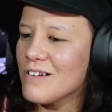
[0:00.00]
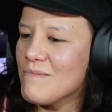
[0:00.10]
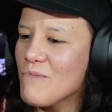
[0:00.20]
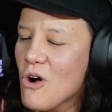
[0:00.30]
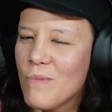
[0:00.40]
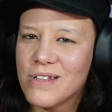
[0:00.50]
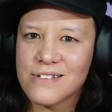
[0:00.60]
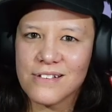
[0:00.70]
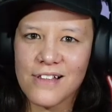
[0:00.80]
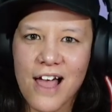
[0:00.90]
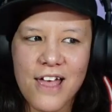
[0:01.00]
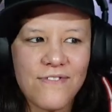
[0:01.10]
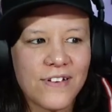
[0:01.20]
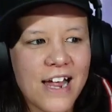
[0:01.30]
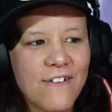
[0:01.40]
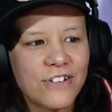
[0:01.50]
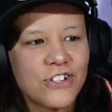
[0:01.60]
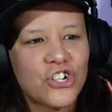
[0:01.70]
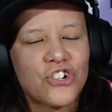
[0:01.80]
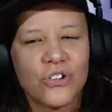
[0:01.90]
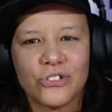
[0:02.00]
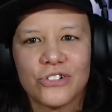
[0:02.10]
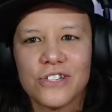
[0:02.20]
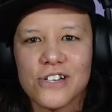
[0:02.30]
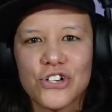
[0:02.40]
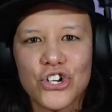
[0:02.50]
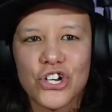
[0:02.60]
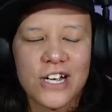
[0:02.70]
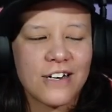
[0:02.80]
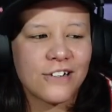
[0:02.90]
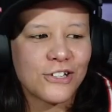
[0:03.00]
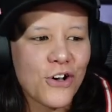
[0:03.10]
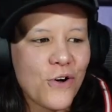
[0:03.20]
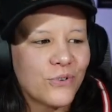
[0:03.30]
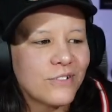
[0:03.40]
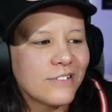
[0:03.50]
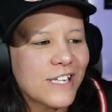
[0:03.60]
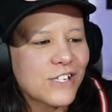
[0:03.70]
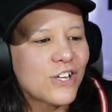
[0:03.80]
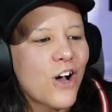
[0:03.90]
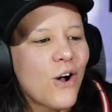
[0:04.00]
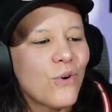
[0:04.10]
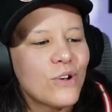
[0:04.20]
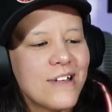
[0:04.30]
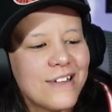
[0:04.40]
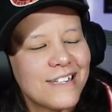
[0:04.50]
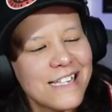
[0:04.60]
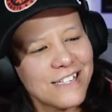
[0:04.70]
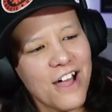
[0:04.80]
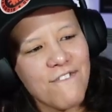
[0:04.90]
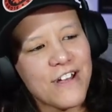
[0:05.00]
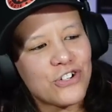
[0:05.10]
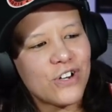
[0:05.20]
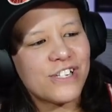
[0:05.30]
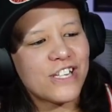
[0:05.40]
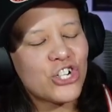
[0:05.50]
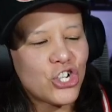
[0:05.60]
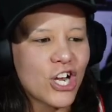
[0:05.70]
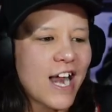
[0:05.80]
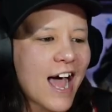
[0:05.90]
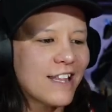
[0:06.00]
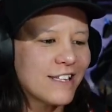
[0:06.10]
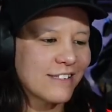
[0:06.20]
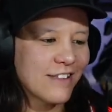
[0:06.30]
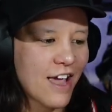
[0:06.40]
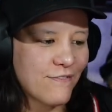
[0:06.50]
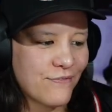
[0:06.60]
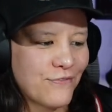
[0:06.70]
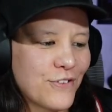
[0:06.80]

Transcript: moments in life and having to shoulder this shit alone. Let's go. Let's love interest the shit out of this life.